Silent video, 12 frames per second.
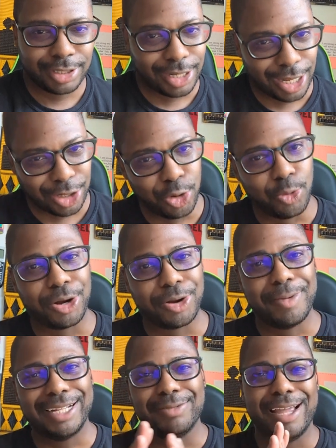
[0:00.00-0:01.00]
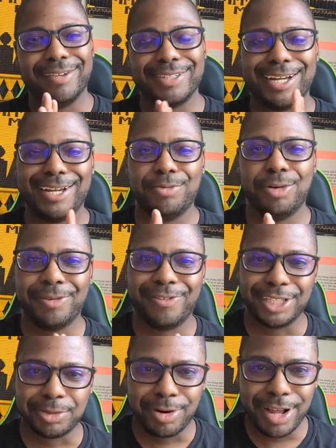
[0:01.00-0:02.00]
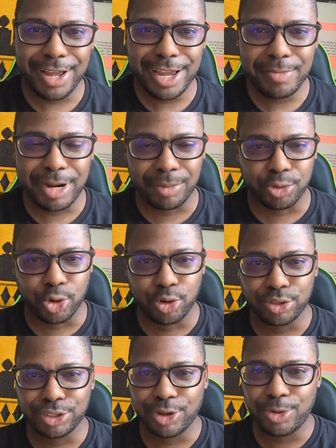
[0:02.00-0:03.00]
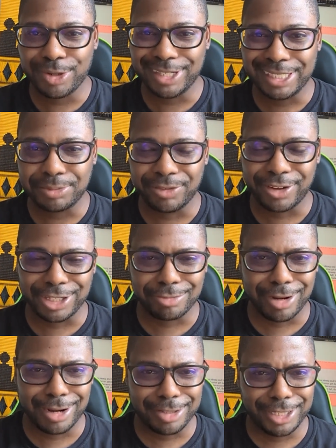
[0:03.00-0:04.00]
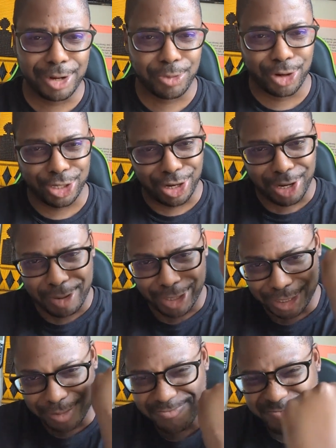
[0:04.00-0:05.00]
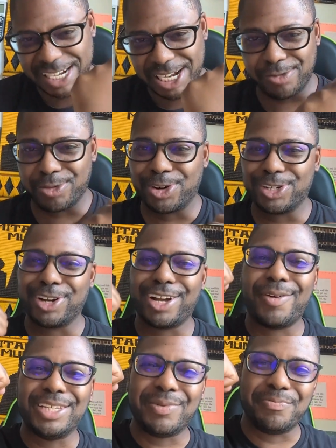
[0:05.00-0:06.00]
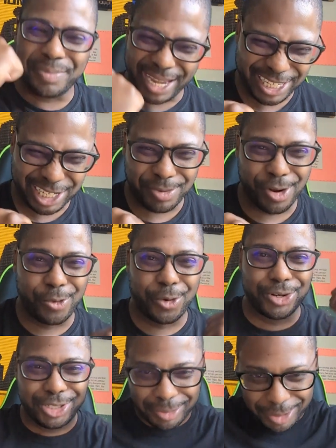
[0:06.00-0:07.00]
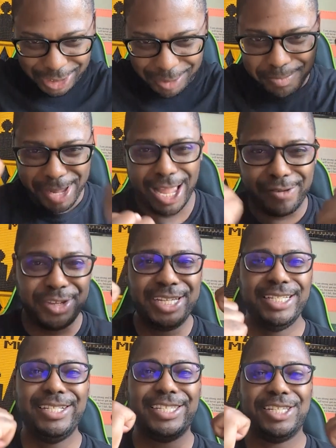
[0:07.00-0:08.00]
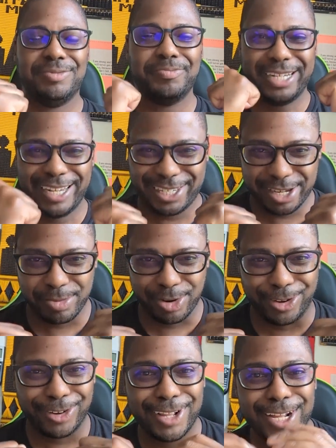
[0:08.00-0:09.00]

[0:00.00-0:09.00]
Hello, welcome back to Math Time with Professor Prime, and I'm your host as always, Professor Prime. Today we're going to talk about some math. We're going to talk about some basketball. We're going to talk about some math in some basketball.